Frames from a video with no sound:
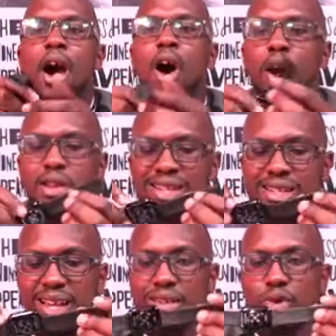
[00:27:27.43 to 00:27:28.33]
all these
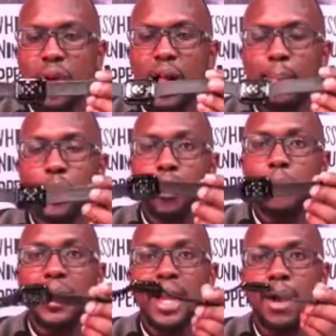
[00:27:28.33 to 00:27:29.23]
things to help
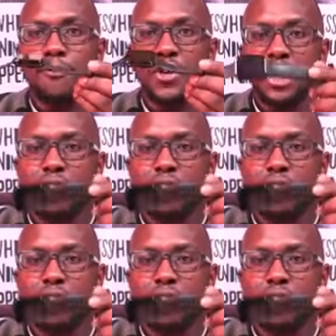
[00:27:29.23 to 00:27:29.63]
you become fit.